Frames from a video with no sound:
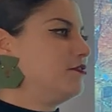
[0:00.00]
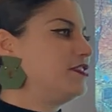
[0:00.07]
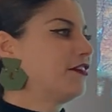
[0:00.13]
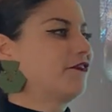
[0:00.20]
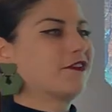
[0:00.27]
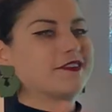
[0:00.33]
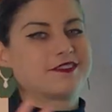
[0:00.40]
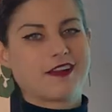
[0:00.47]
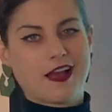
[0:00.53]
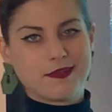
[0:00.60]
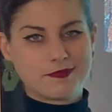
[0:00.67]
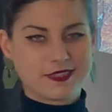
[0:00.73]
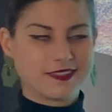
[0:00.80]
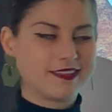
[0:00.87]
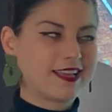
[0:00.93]
different
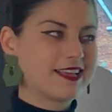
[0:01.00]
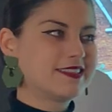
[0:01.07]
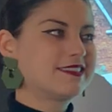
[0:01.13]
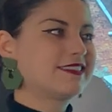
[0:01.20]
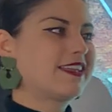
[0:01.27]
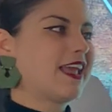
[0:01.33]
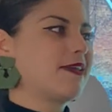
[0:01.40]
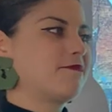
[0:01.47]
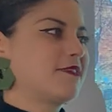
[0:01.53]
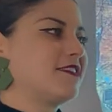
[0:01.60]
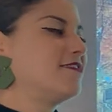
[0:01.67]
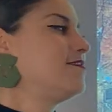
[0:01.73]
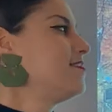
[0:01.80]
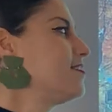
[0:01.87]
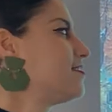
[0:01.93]
types of landscape
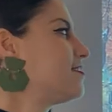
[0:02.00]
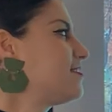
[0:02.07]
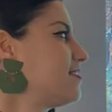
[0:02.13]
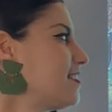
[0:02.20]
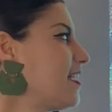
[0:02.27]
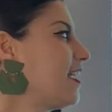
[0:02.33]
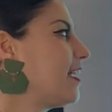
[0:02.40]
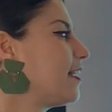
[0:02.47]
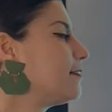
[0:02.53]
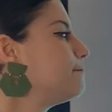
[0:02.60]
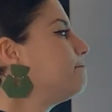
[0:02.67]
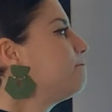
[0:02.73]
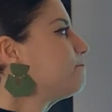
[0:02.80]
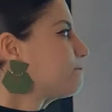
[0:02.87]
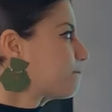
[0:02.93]
in this
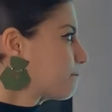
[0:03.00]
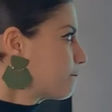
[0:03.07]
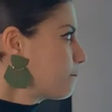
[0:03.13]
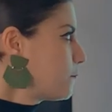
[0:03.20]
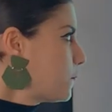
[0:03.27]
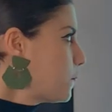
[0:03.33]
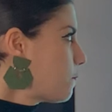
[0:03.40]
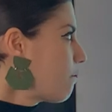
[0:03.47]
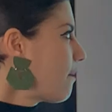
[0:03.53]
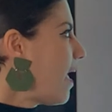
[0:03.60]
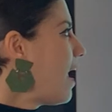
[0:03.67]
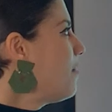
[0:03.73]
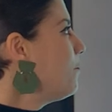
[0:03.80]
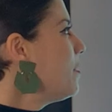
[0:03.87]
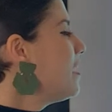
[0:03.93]
scene
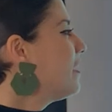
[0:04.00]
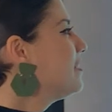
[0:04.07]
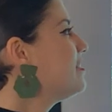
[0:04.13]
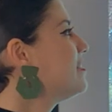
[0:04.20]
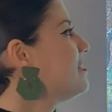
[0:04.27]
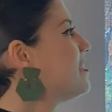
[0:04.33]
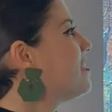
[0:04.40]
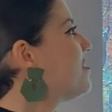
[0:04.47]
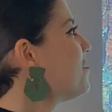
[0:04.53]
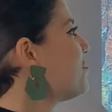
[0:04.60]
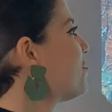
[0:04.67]
and we can see the